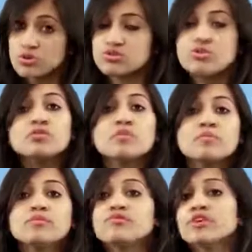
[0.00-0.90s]
Also,
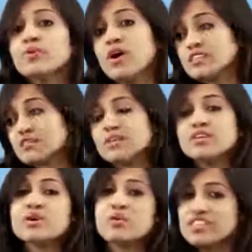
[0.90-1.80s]
before you
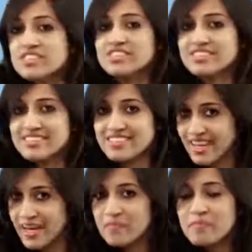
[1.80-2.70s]
ask me the question
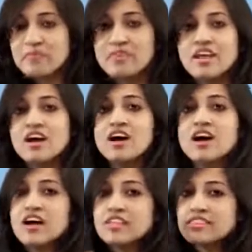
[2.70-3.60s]
this time,
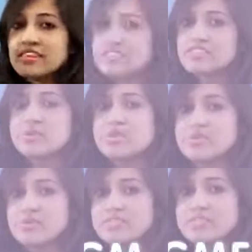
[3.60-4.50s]
this is
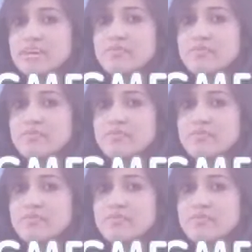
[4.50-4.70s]
also a